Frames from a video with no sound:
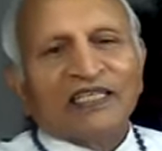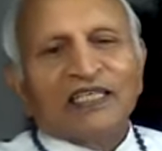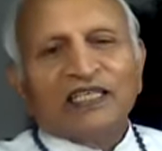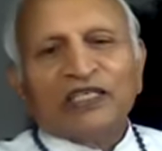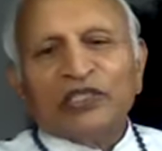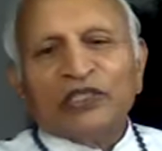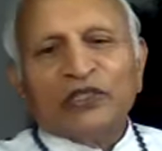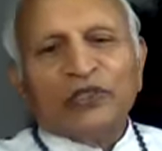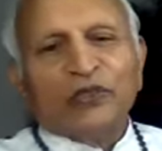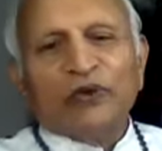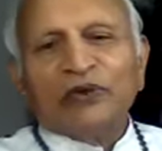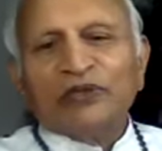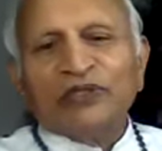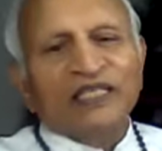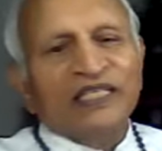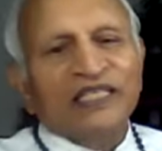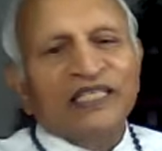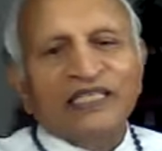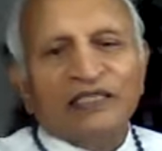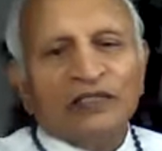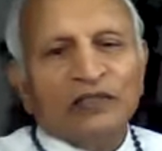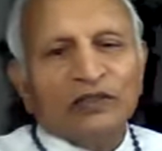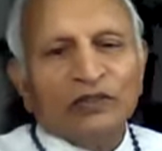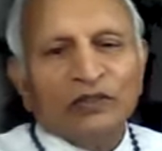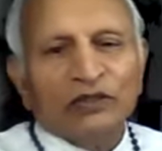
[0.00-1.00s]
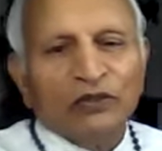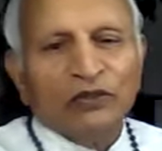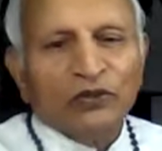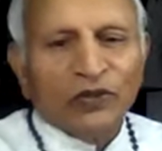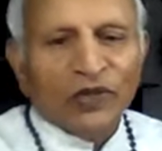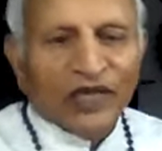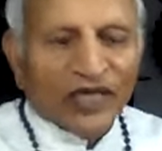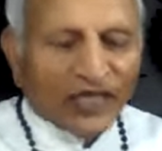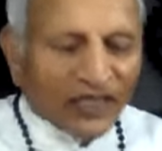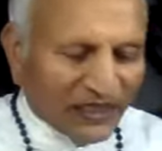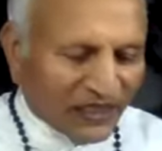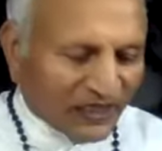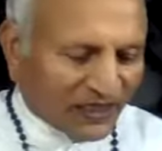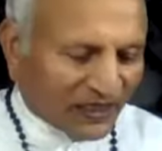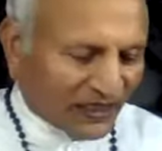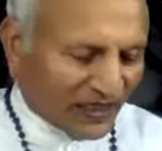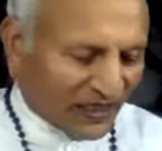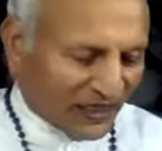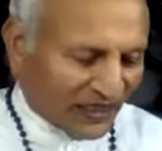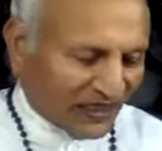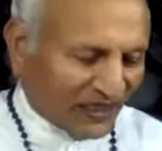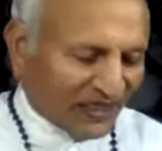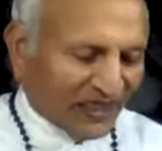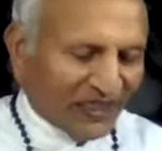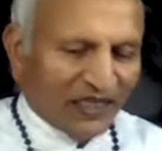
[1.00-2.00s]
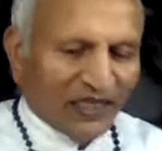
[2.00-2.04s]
you don't need to do anything.